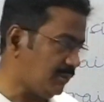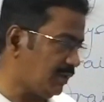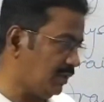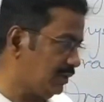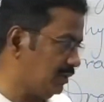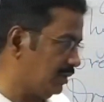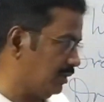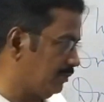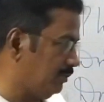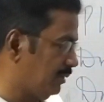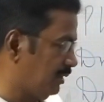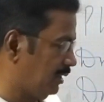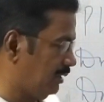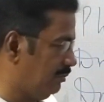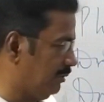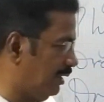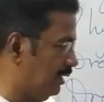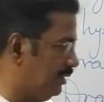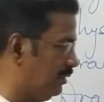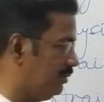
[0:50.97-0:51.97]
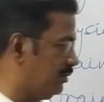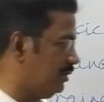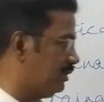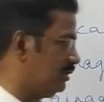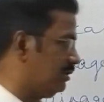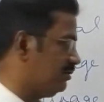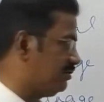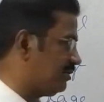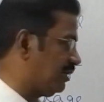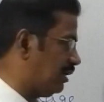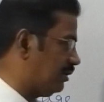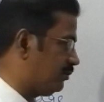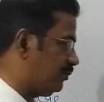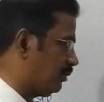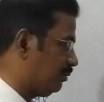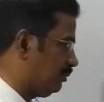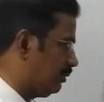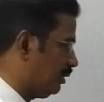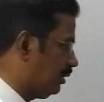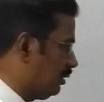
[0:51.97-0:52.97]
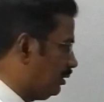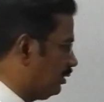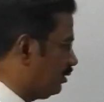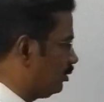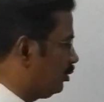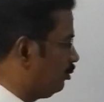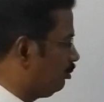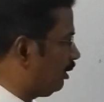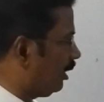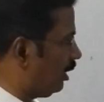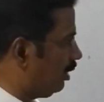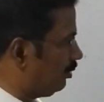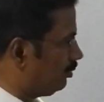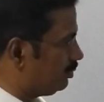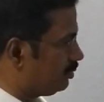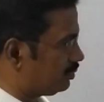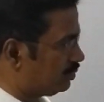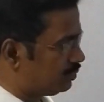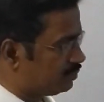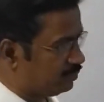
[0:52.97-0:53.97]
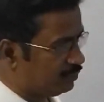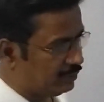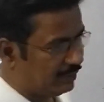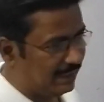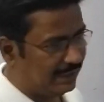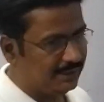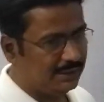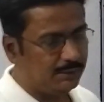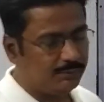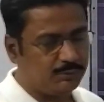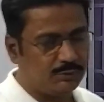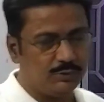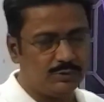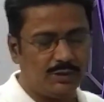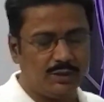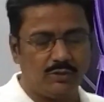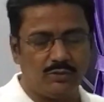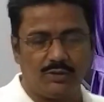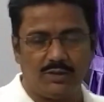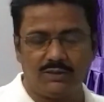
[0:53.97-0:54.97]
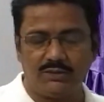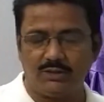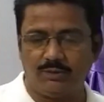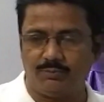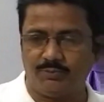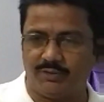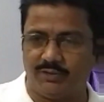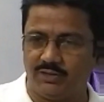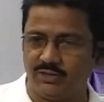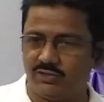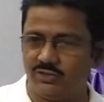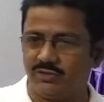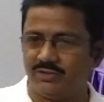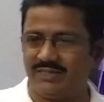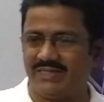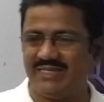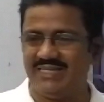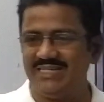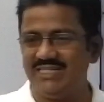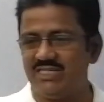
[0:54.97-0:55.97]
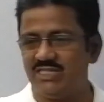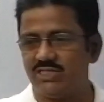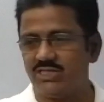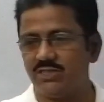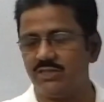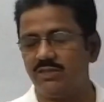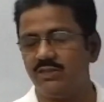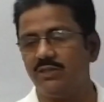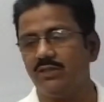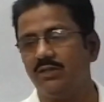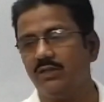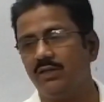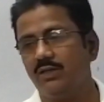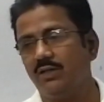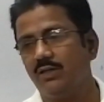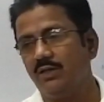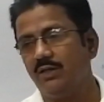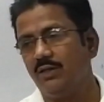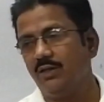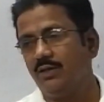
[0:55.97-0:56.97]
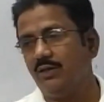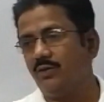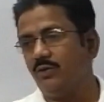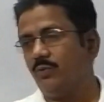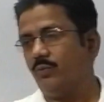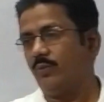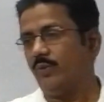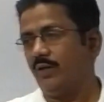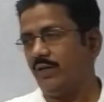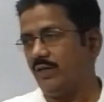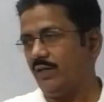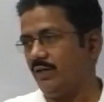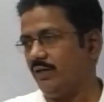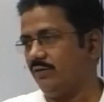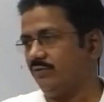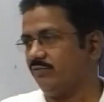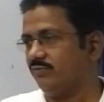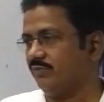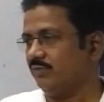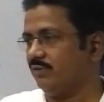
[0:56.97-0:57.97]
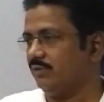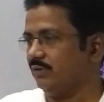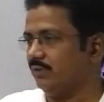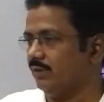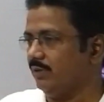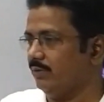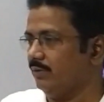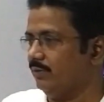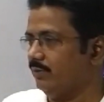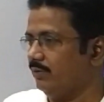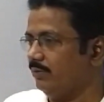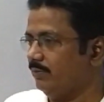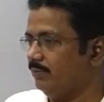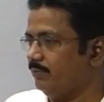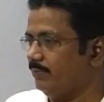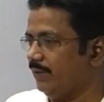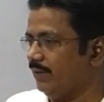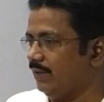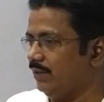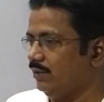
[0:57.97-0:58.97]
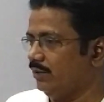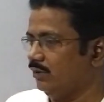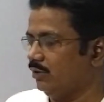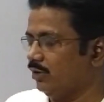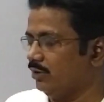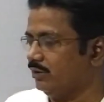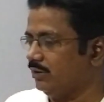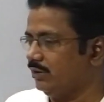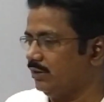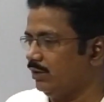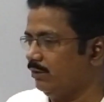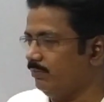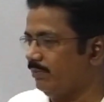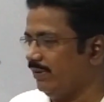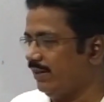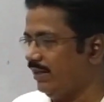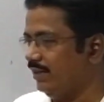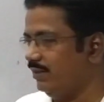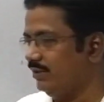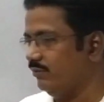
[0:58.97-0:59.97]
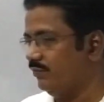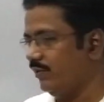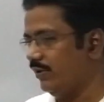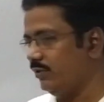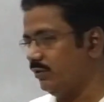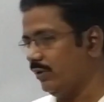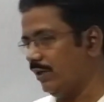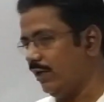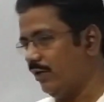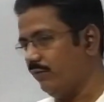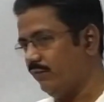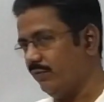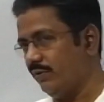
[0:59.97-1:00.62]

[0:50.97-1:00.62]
The Himalayan region starts from the Kumaon to right up to the Arunachal Pradesh in the east, whereas the North Indian plain, where you have